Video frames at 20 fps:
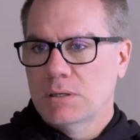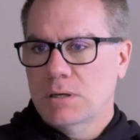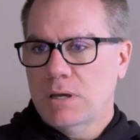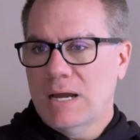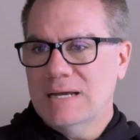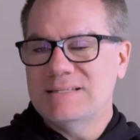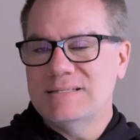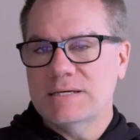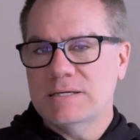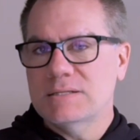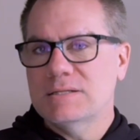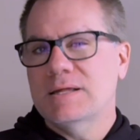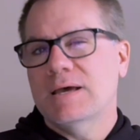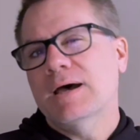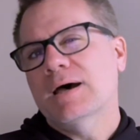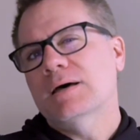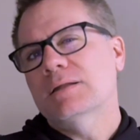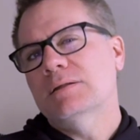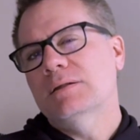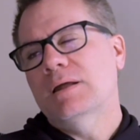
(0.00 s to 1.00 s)
I did
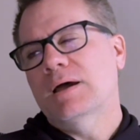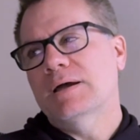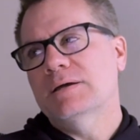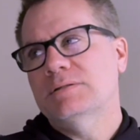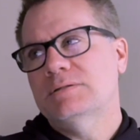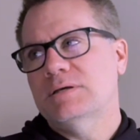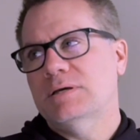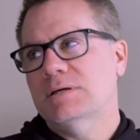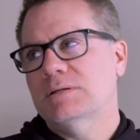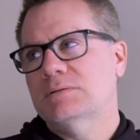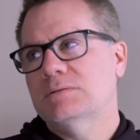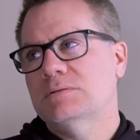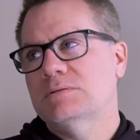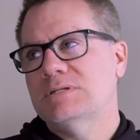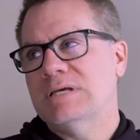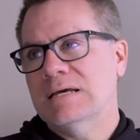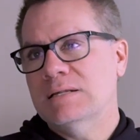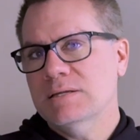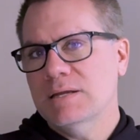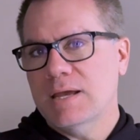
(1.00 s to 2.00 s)
that. I did
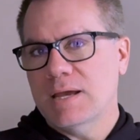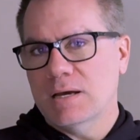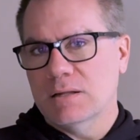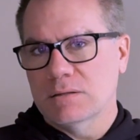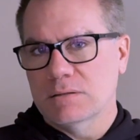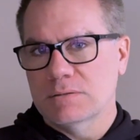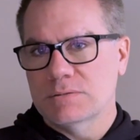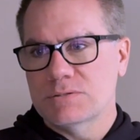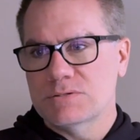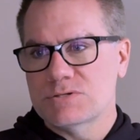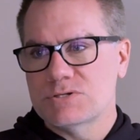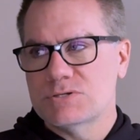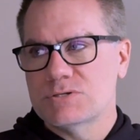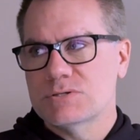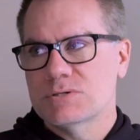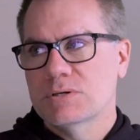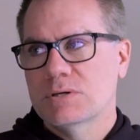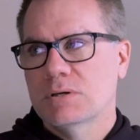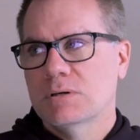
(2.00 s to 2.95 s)
10 gallons,